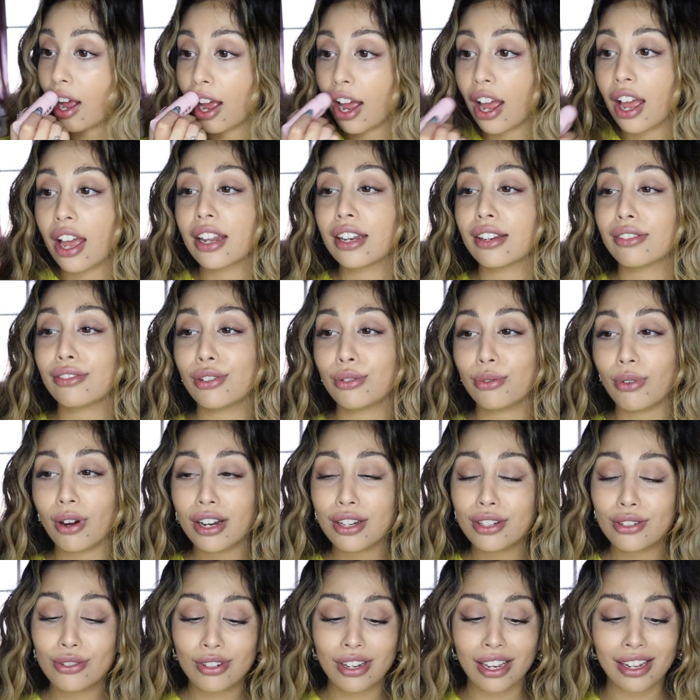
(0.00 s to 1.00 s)
And if you
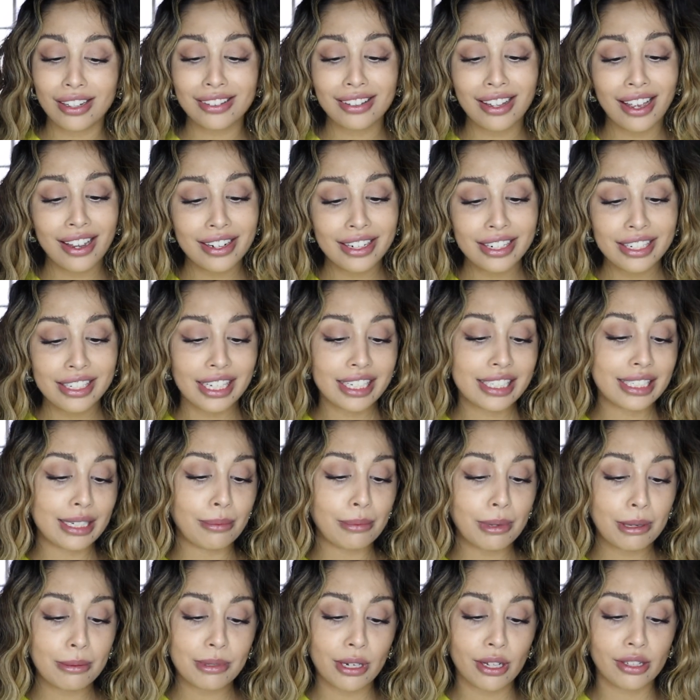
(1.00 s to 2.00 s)
want, you can line it. Like
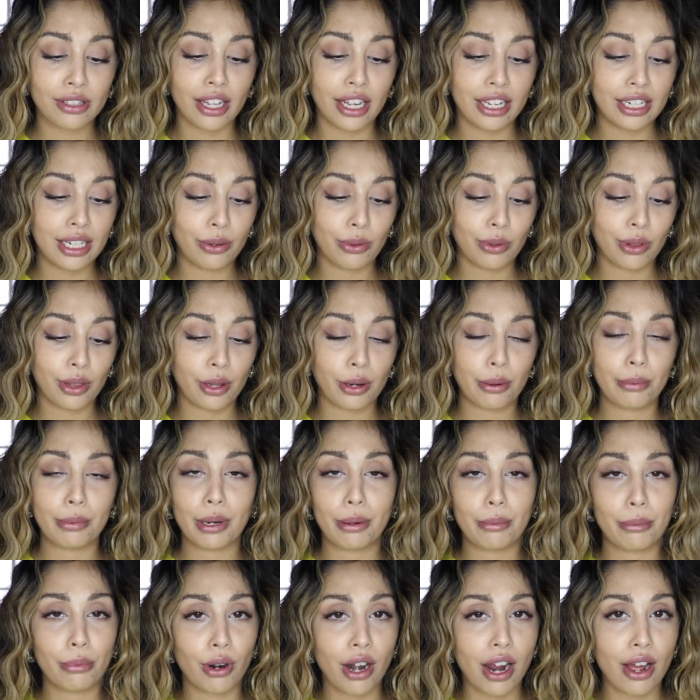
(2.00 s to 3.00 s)
sometimes I'll line it with a little bit
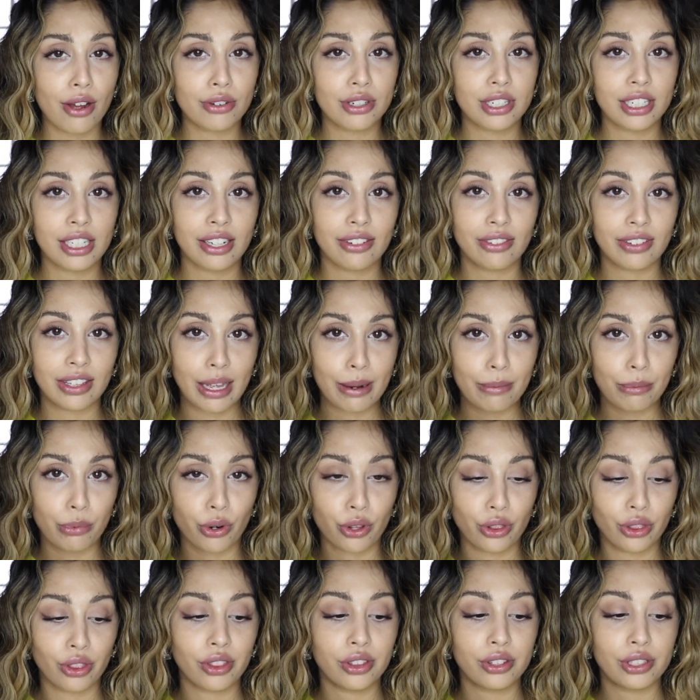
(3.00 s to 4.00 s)
of brown to give that
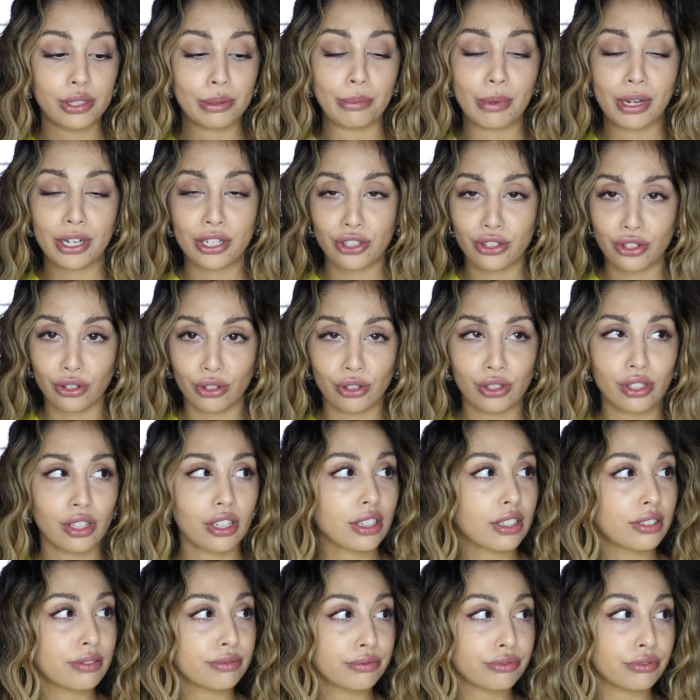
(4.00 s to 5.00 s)
more dimensional
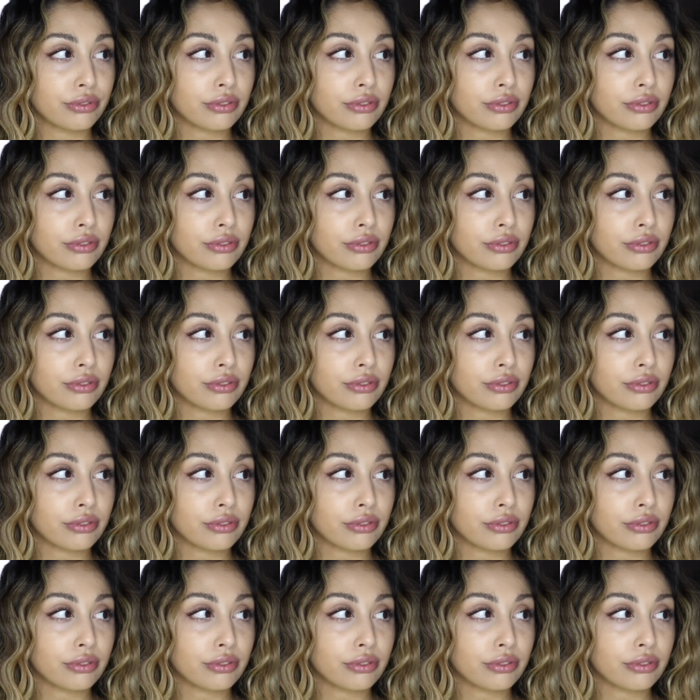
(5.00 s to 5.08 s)
look.